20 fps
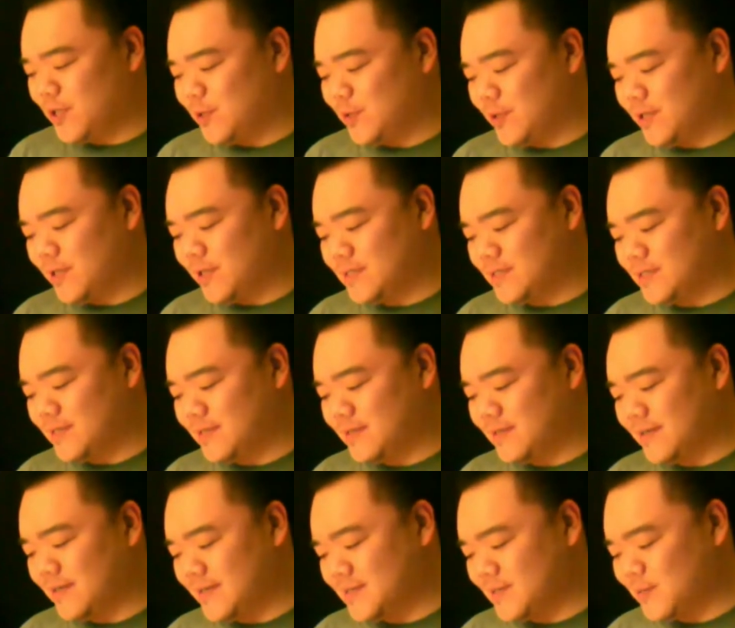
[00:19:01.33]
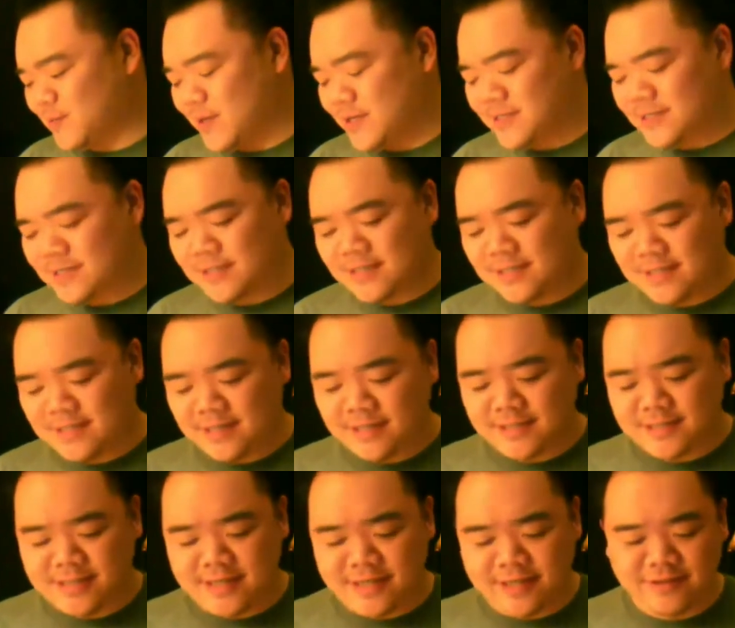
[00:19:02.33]
you in as the resident
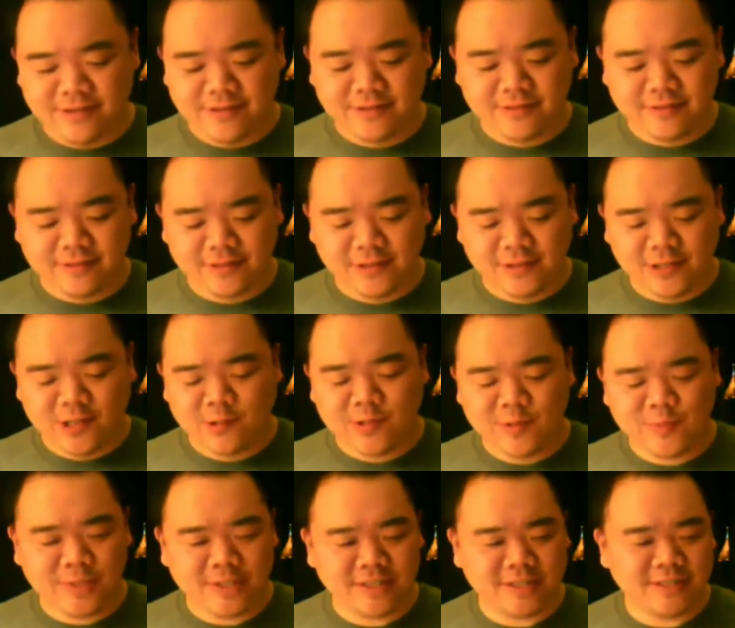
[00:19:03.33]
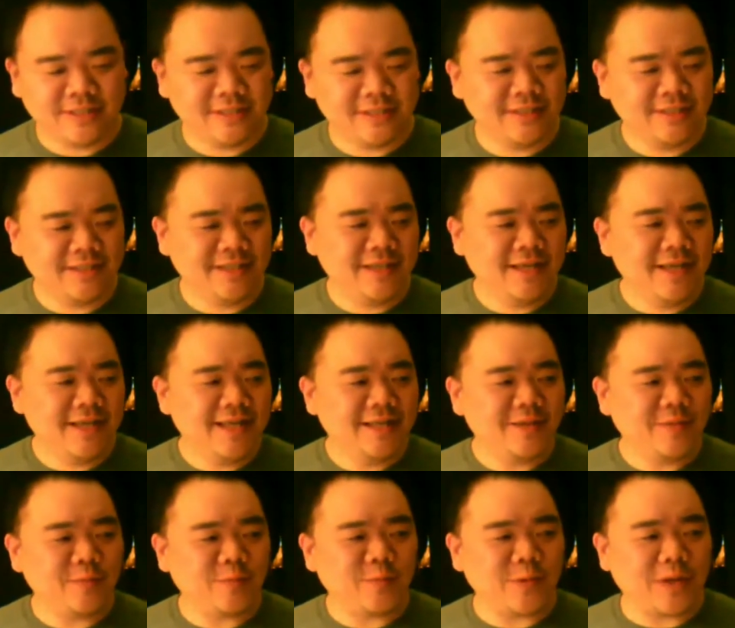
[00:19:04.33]
Knicks hater along with me.
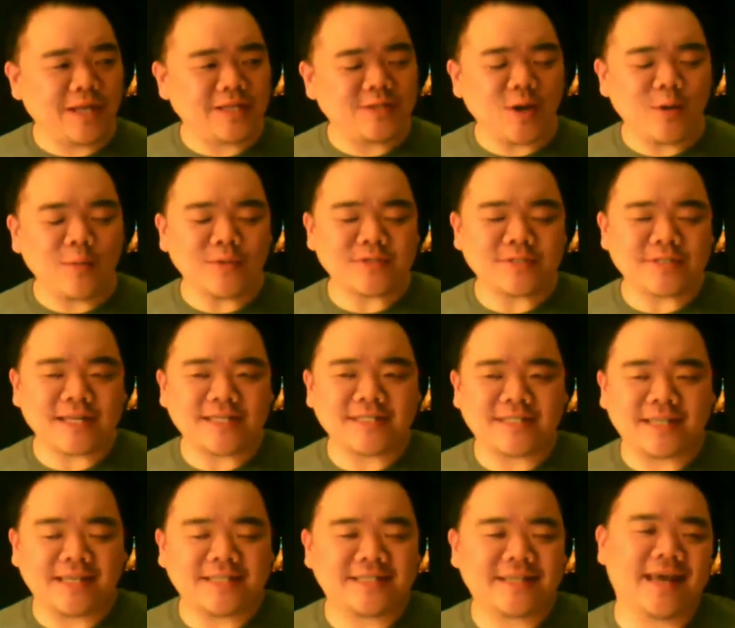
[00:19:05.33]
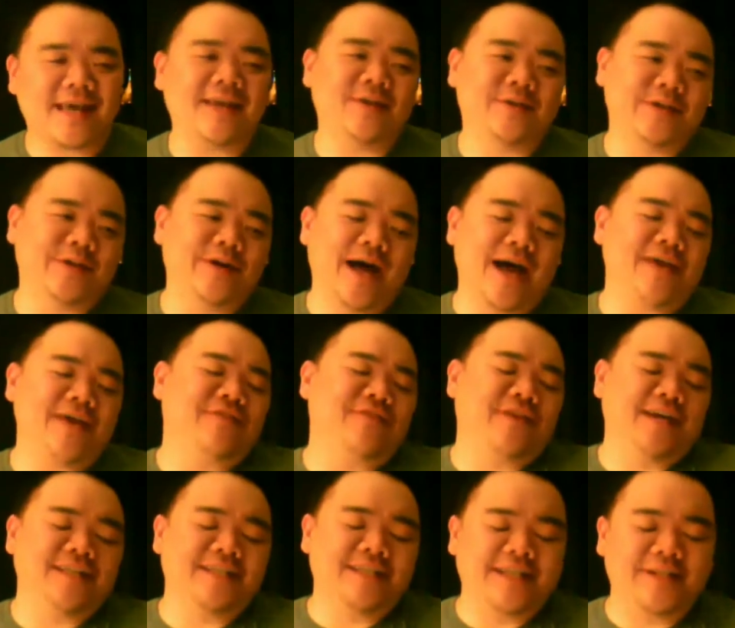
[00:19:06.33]
It's I don't know. I
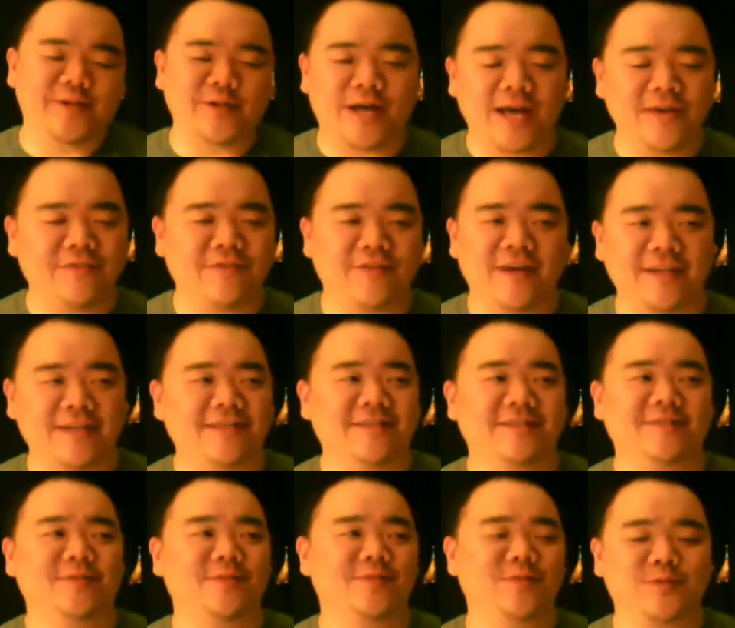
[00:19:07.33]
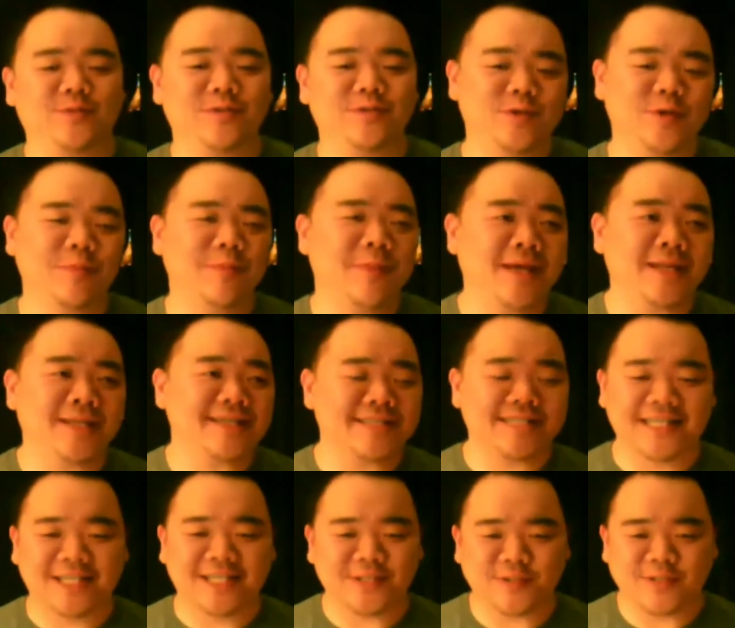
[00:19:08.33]
find it
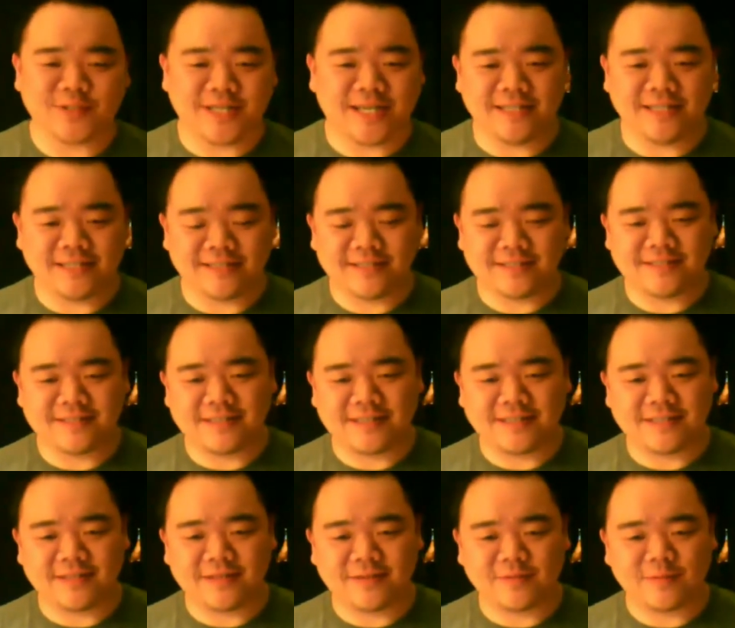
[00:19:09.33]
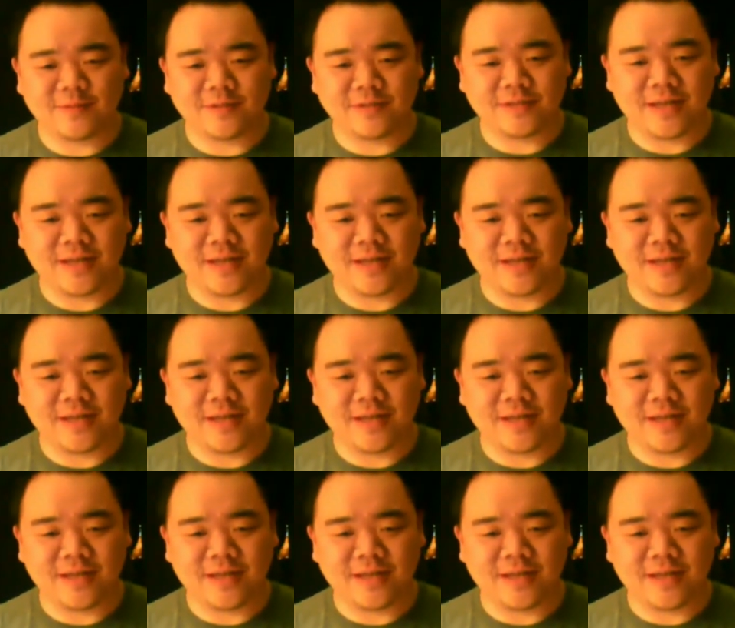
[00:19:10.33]
tremendously entertaining to see the